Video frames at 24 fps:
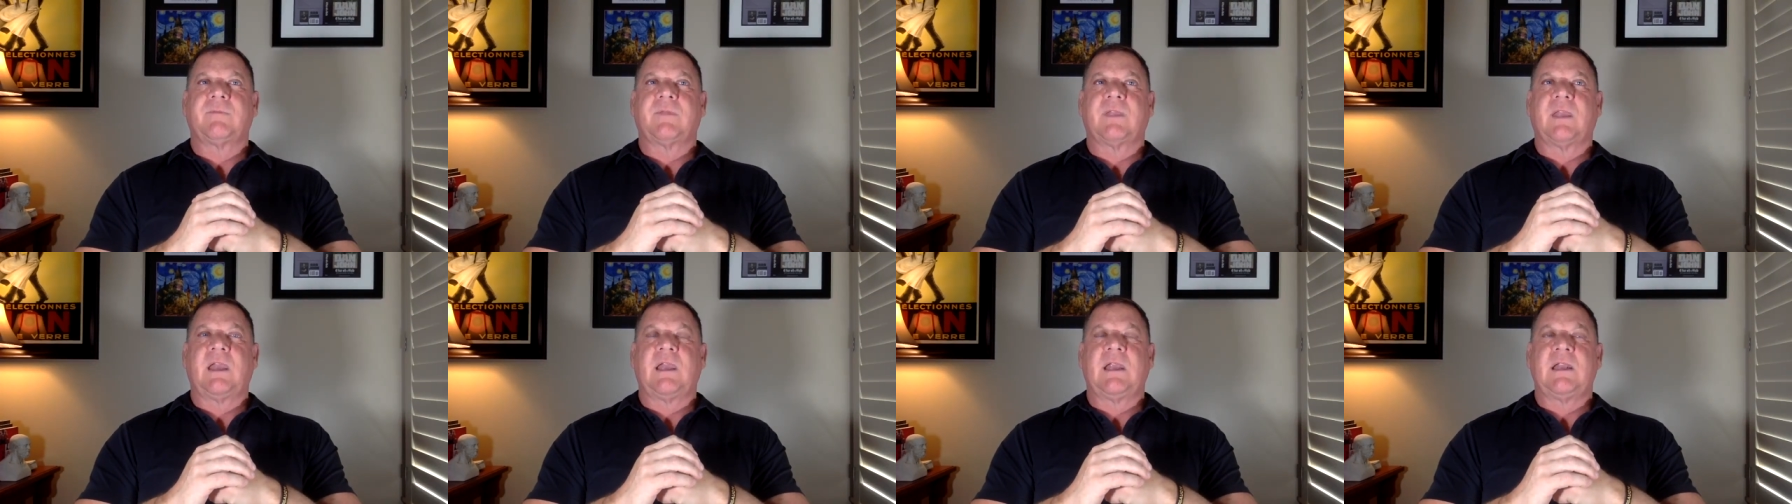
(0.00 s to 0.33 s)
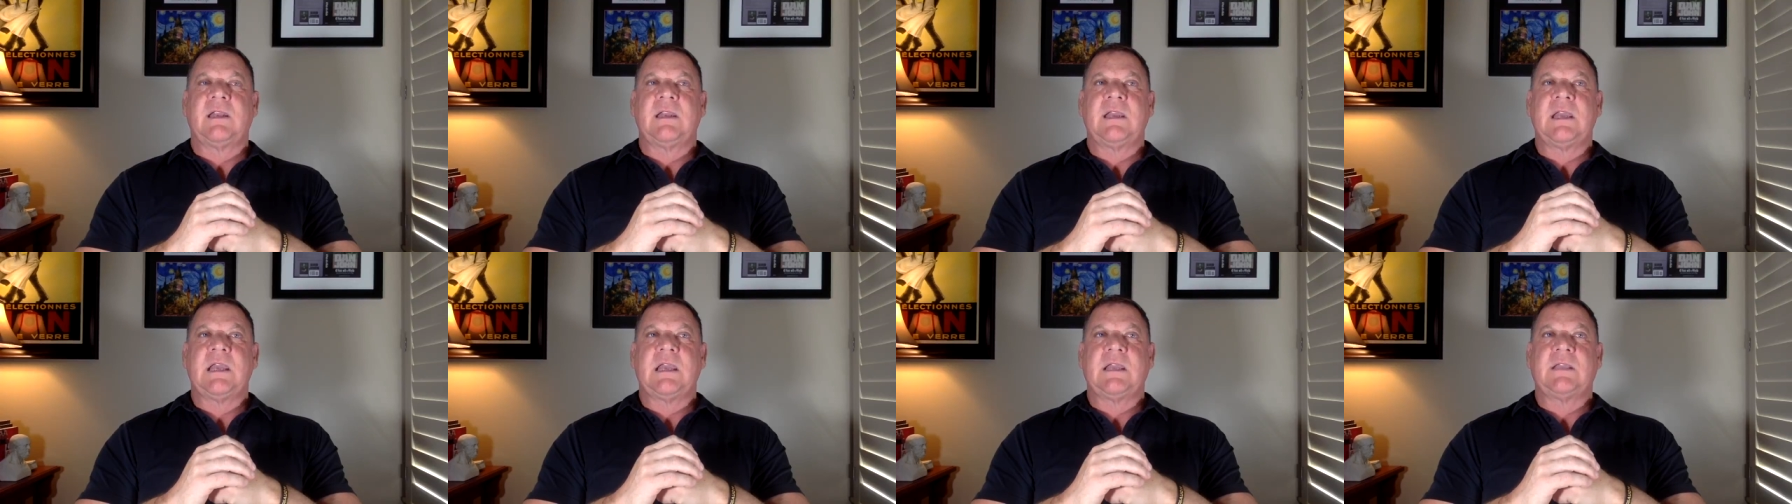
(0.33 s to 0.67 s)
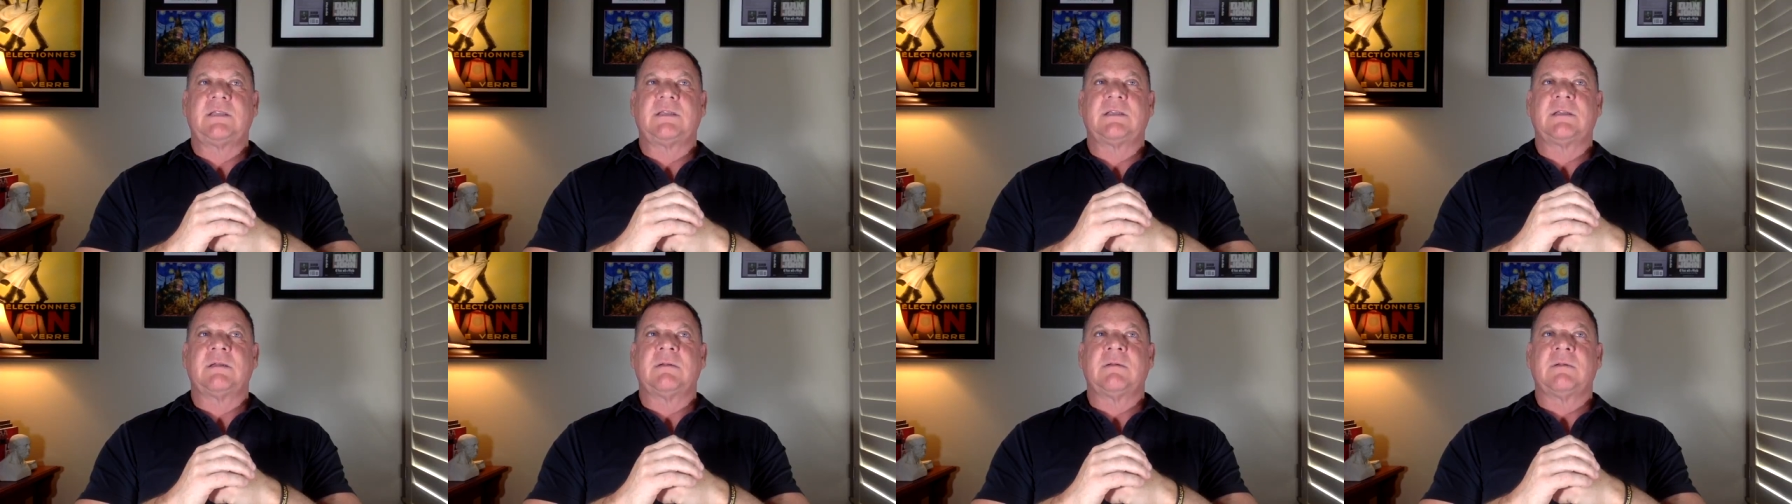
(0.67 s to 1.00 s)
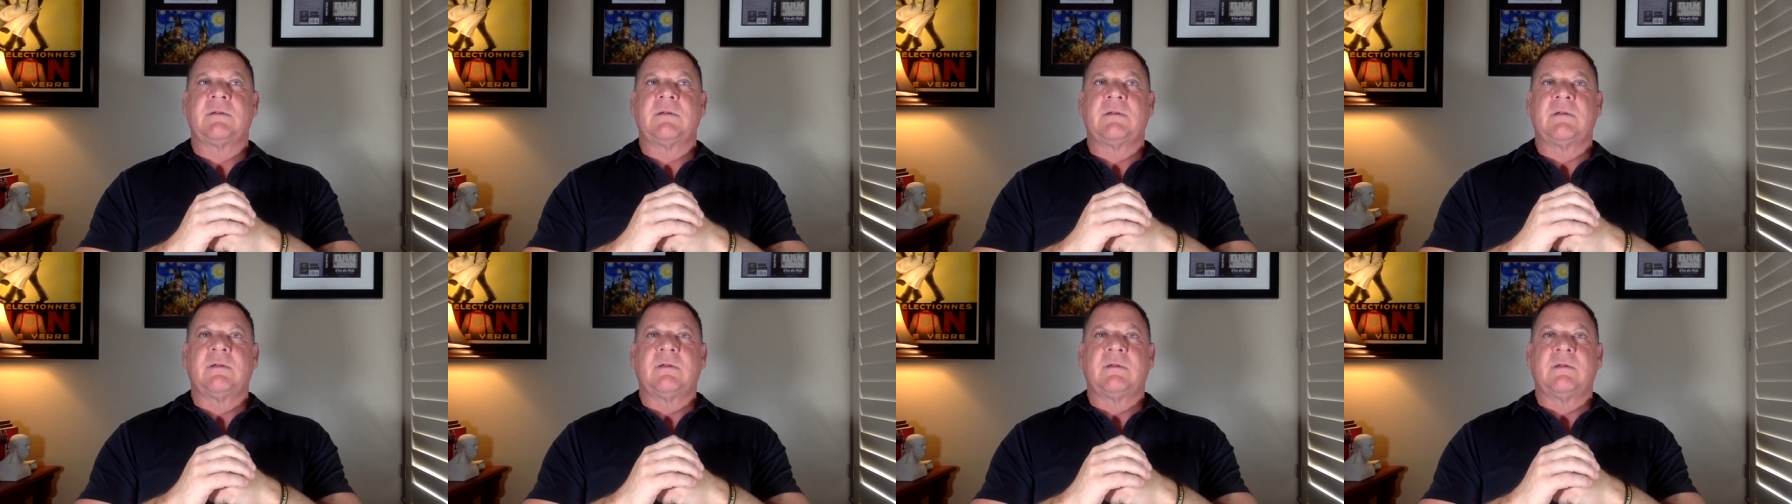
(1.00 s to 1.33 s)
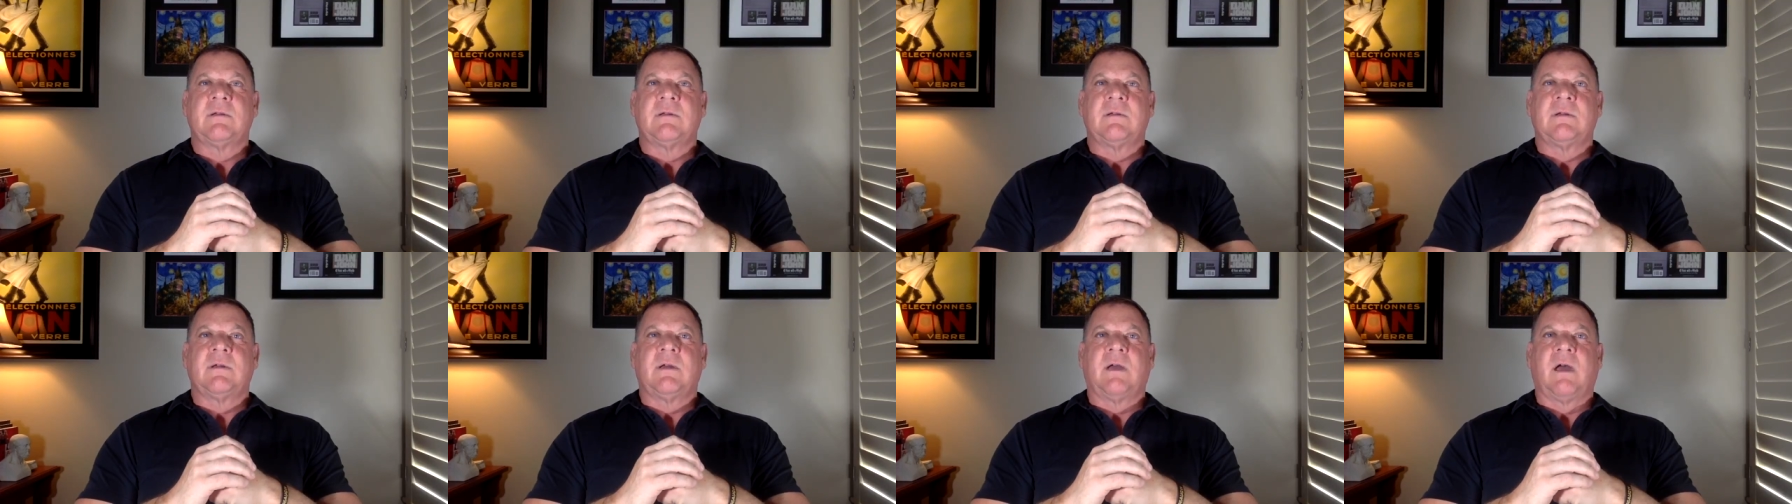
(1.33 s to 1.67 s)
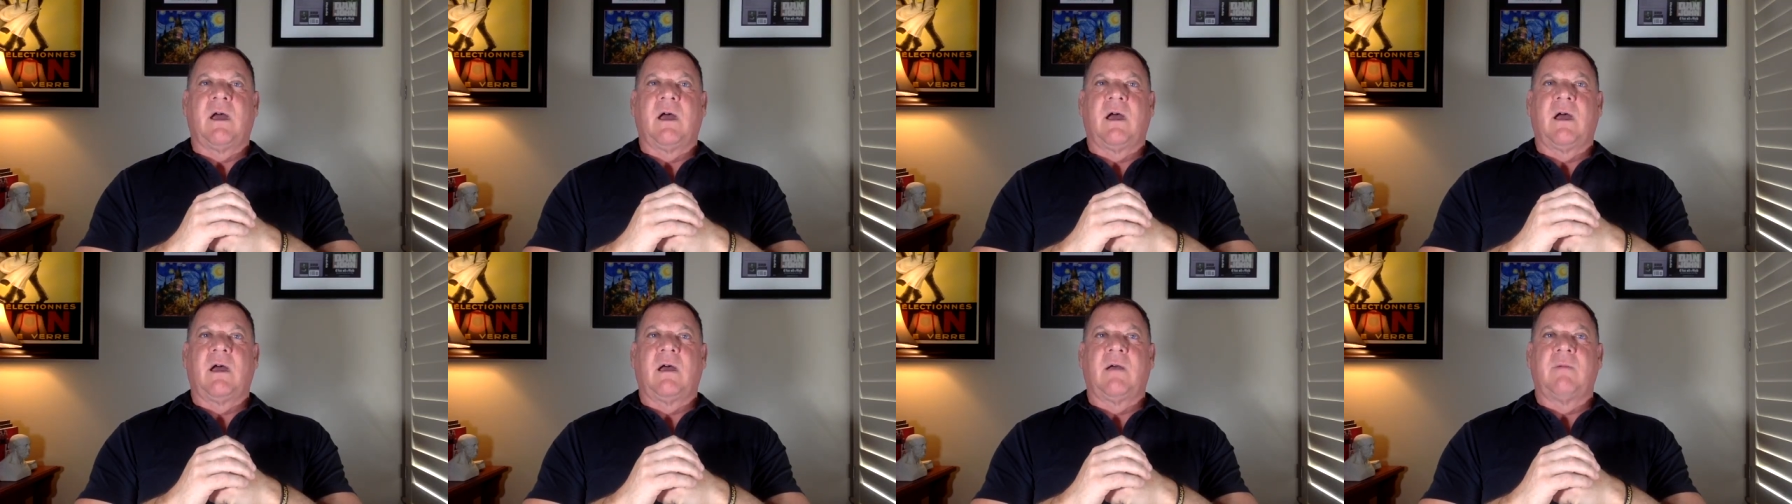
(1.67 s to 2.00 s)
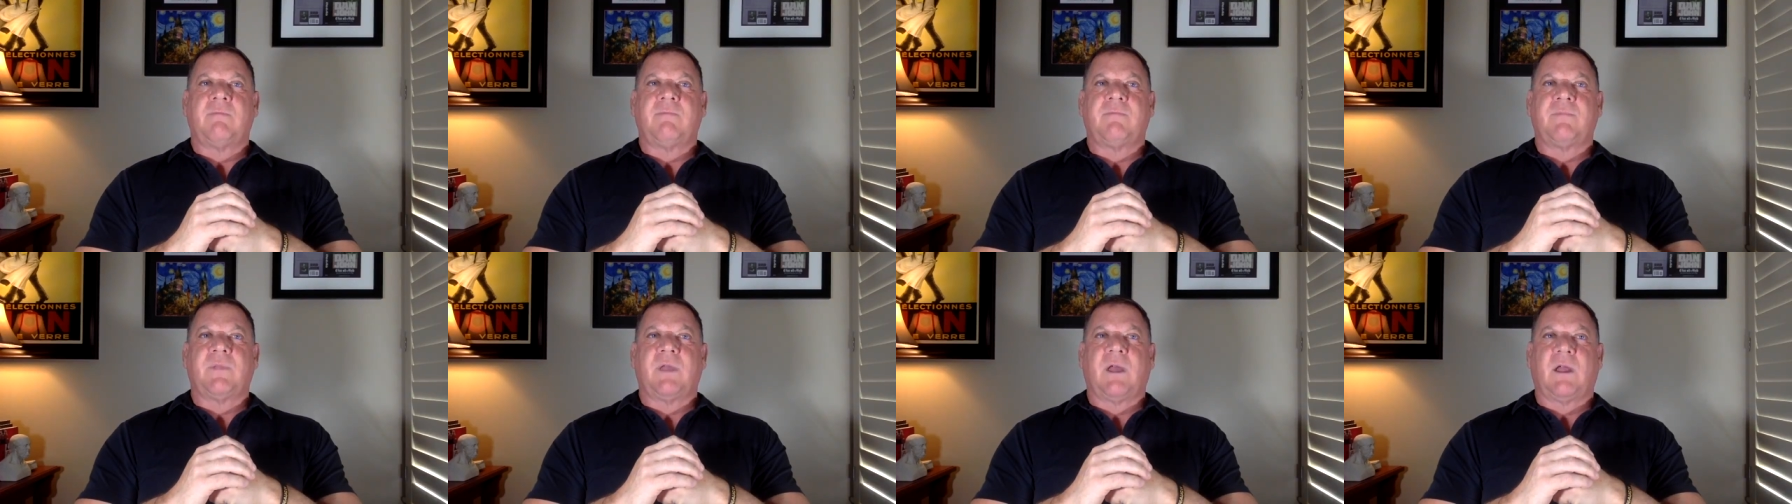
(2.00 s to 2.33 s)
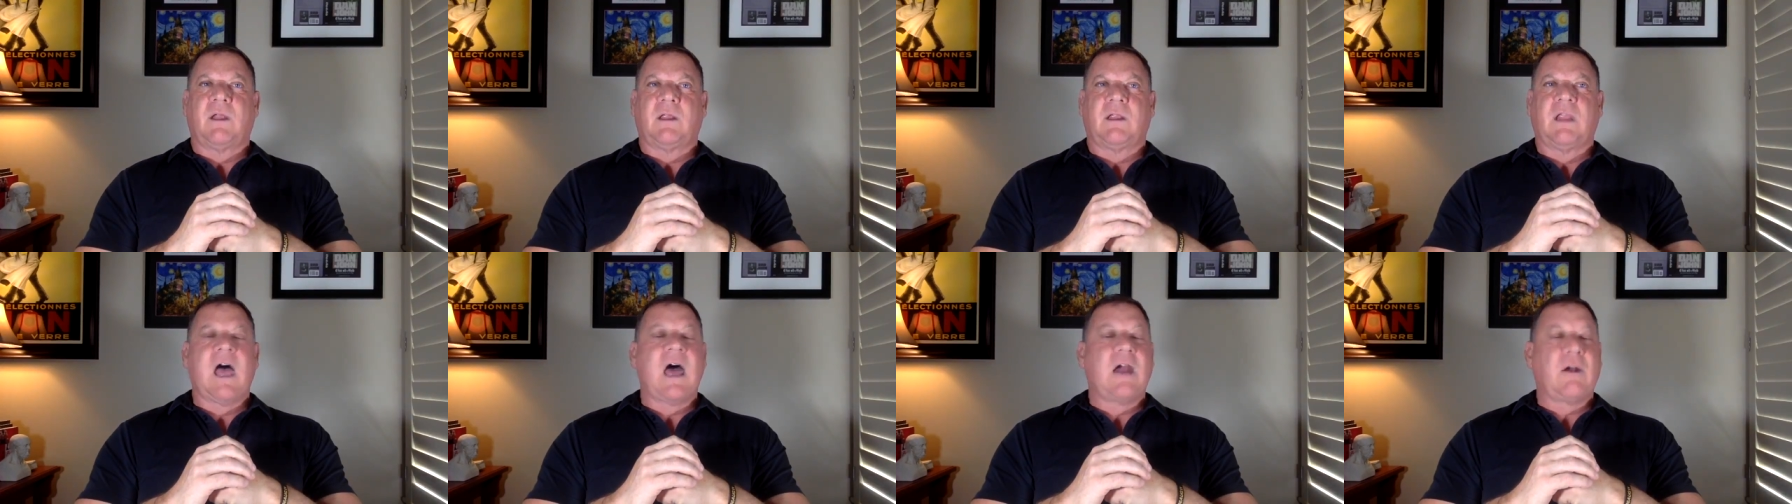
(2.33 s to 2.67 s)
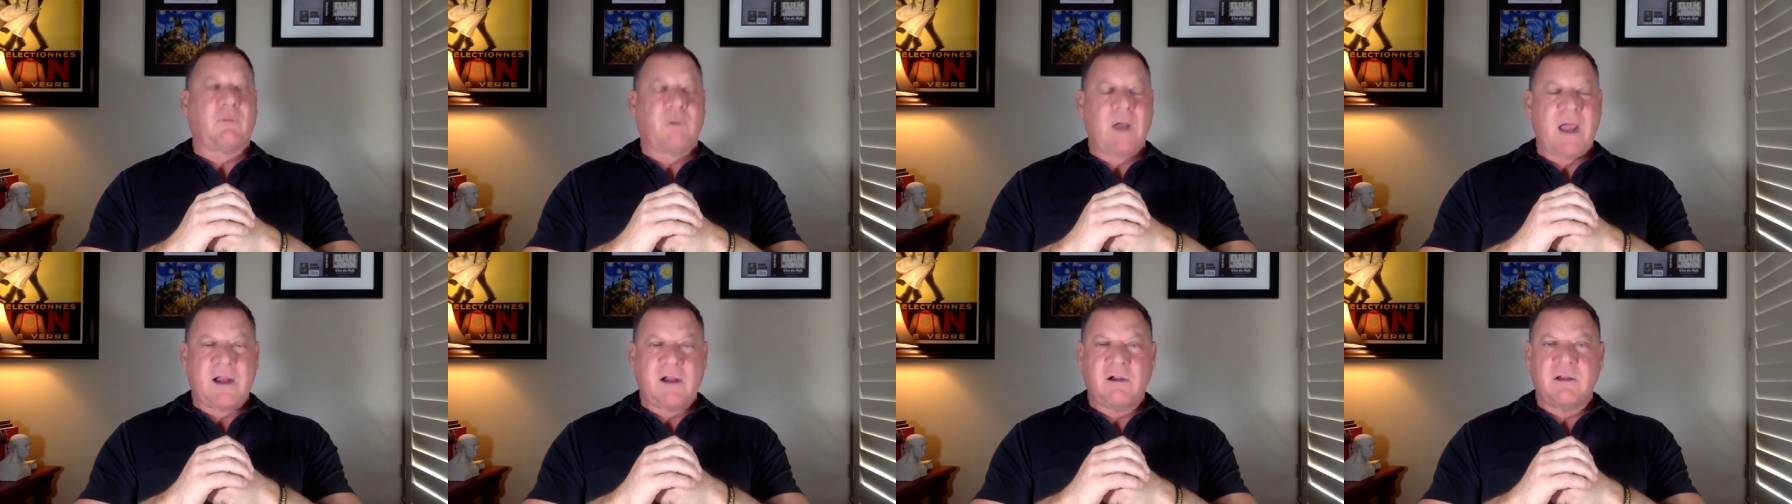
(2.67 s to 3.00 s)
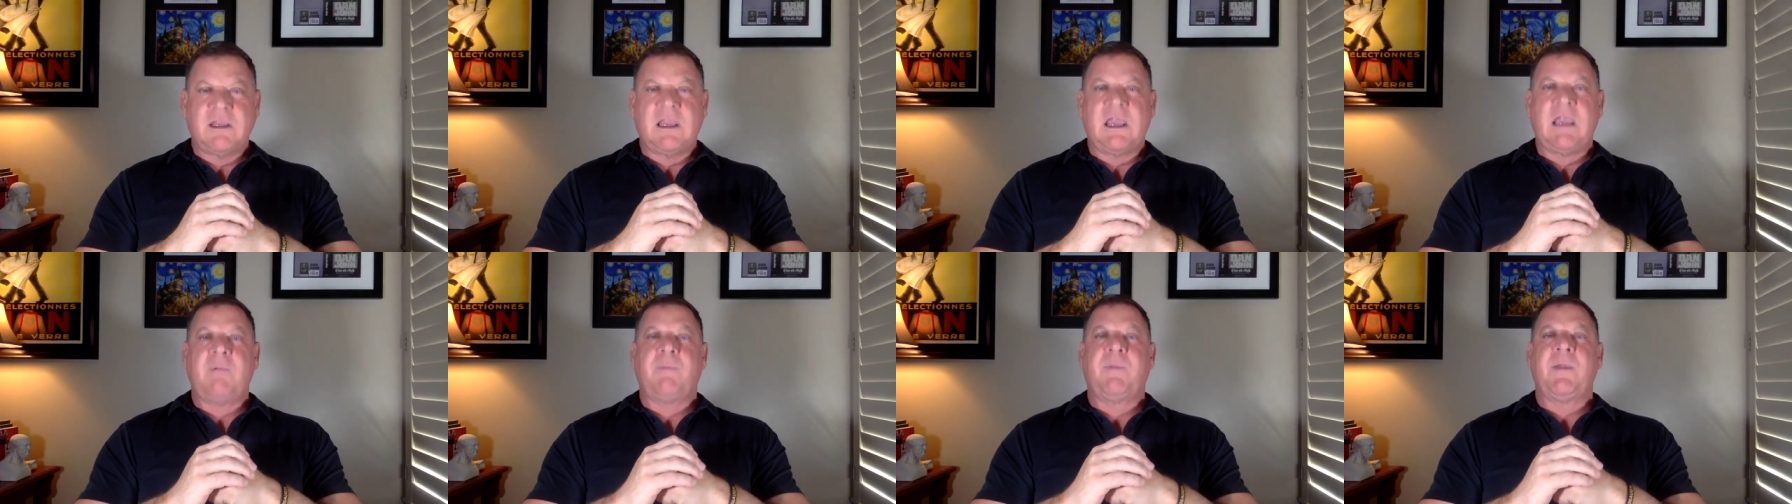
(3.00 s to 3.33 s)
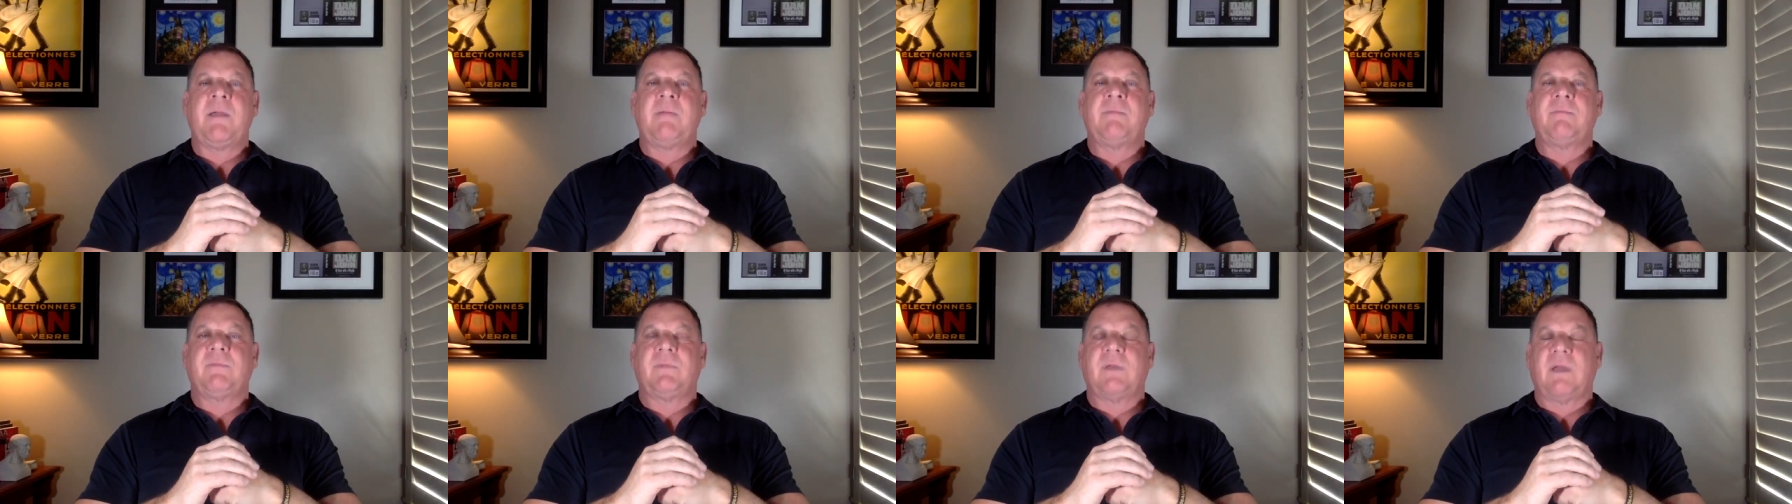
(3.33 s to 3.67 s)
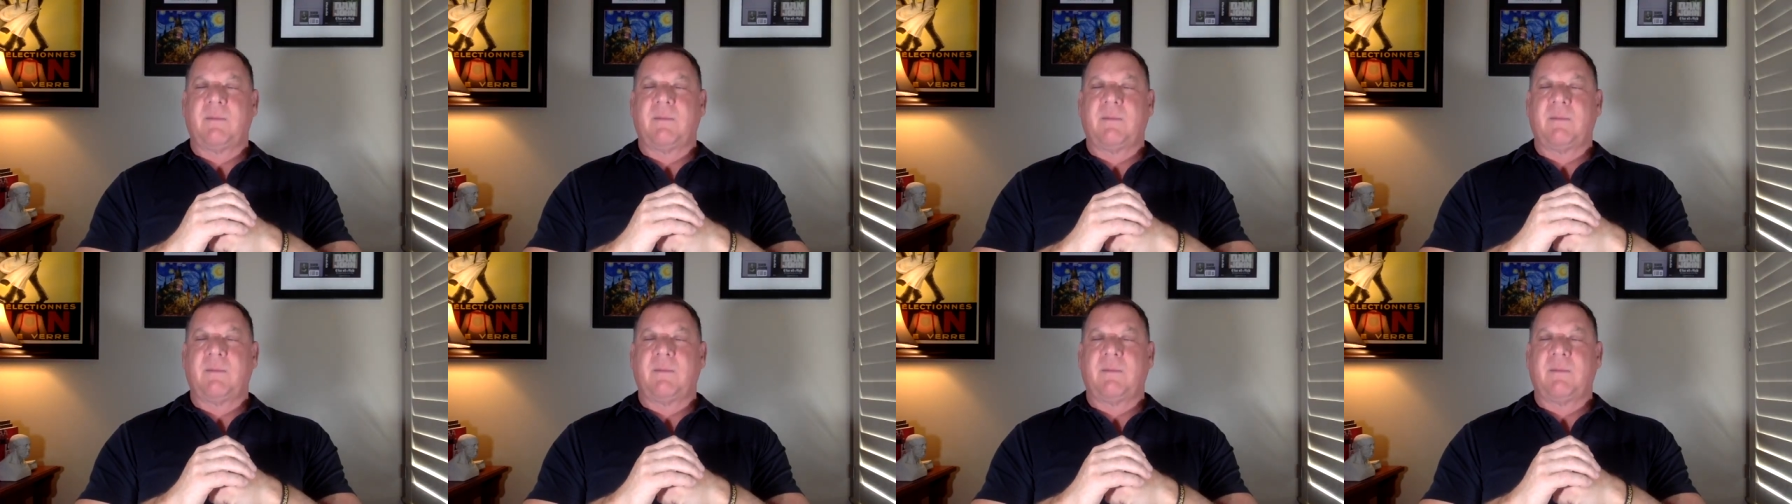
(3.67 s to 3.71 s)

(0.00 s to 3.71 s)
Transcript: It needs um, a lot of record keeping.